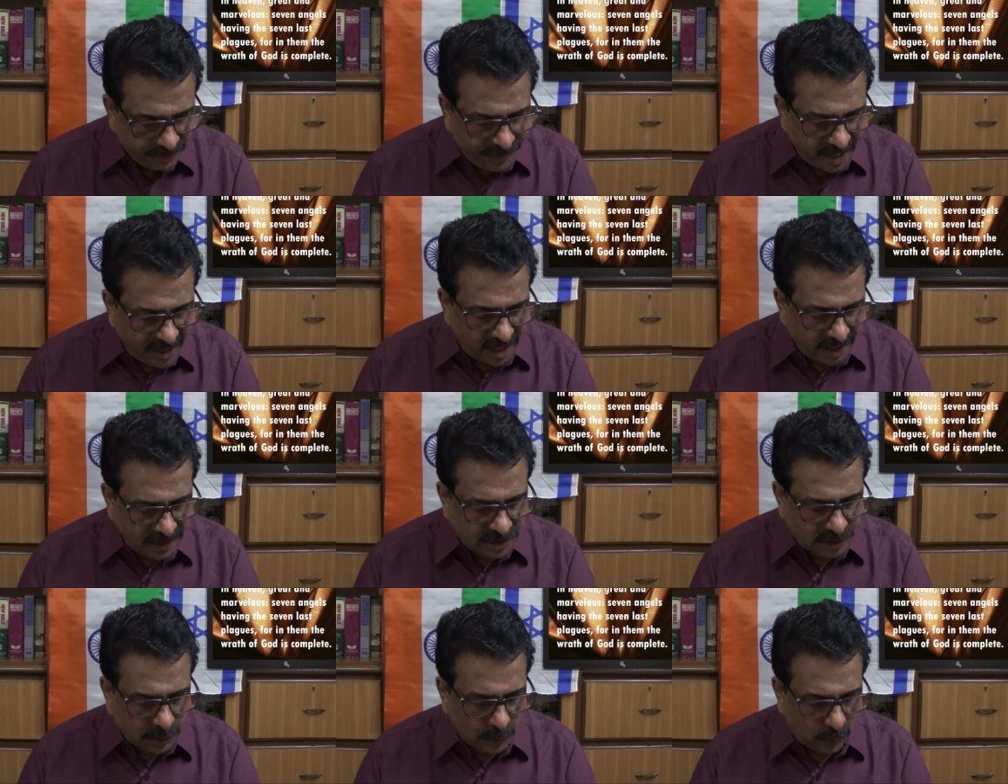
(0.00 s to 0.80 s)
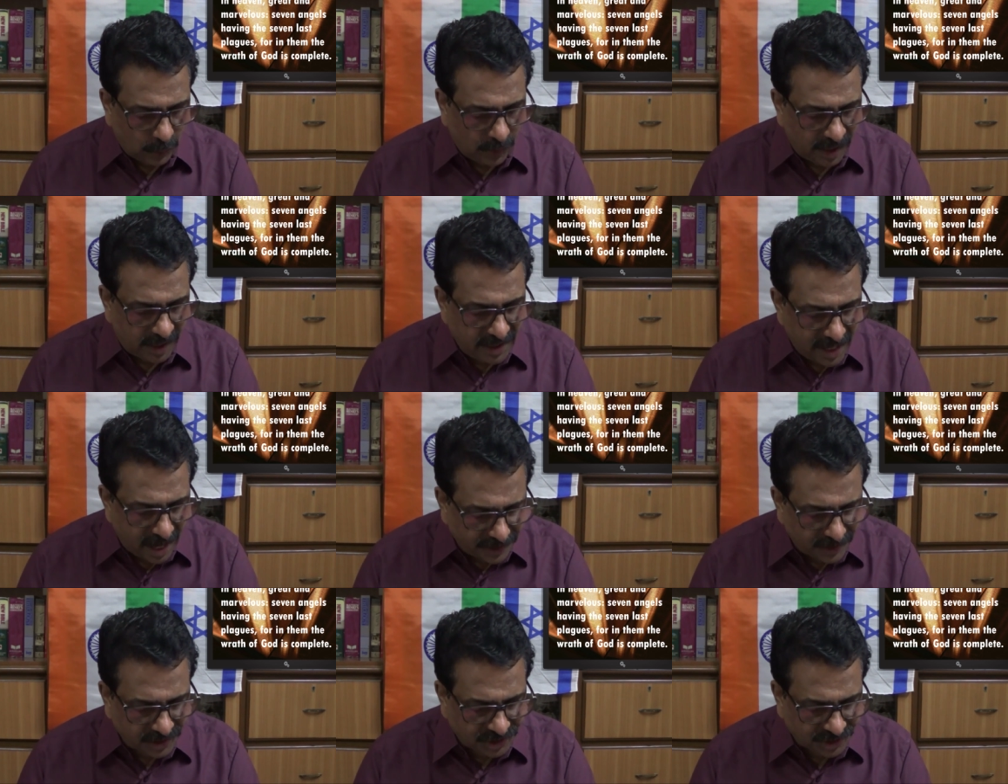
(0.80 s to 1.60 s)
then I saw
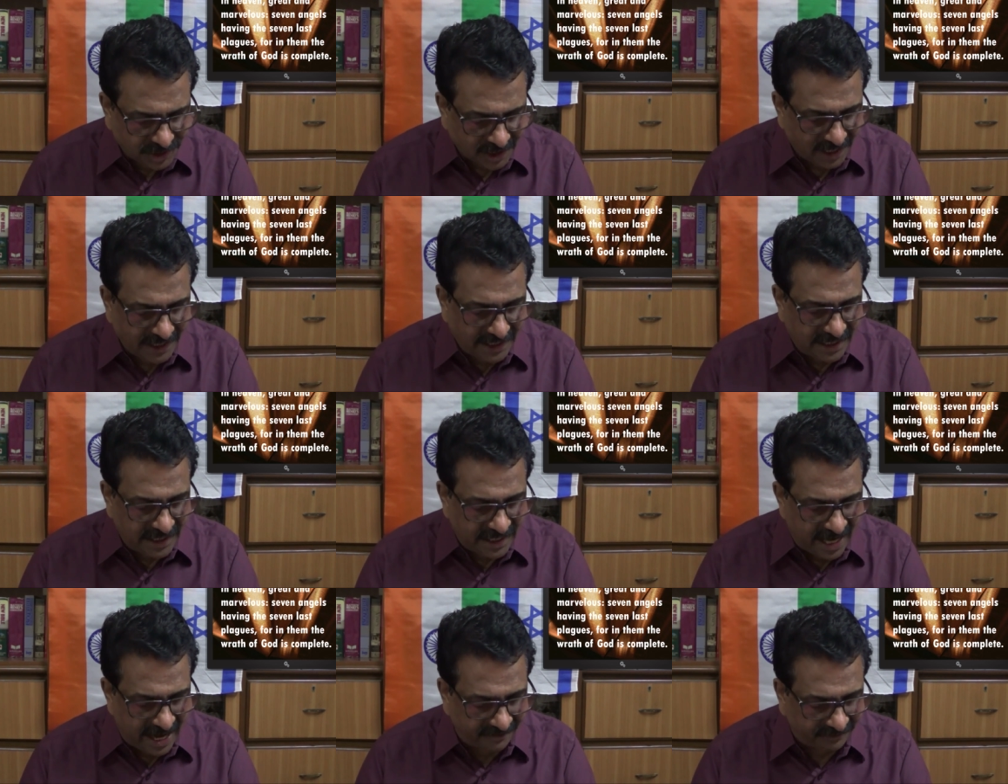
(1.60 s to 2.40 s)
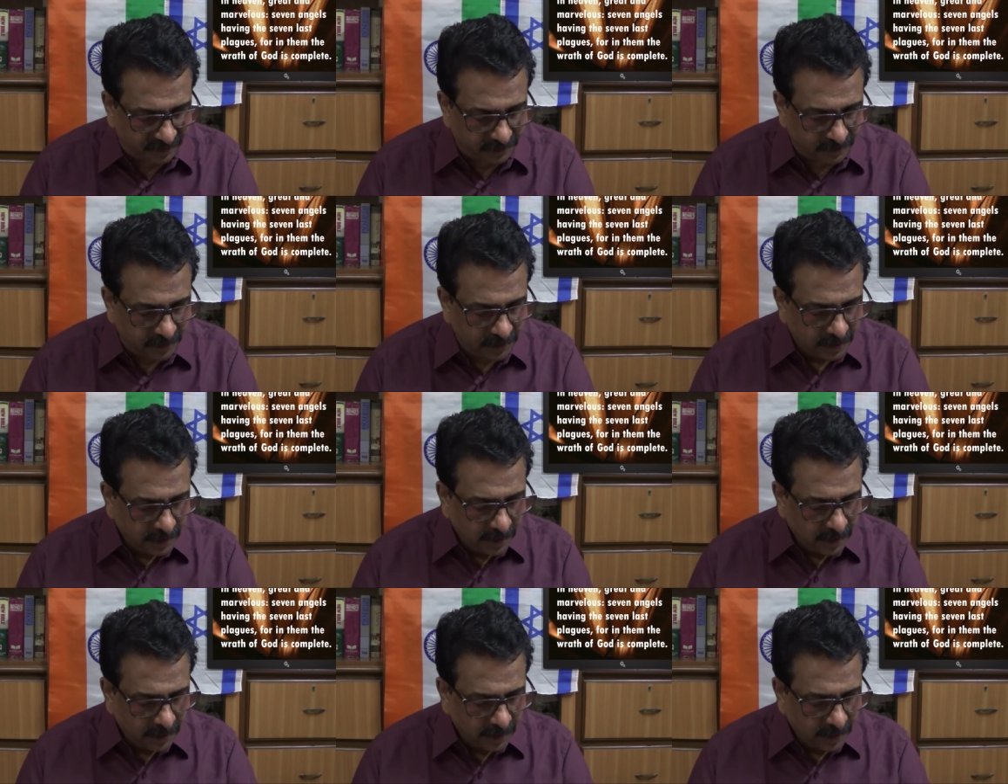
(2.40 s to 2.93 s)
another sign in heaven,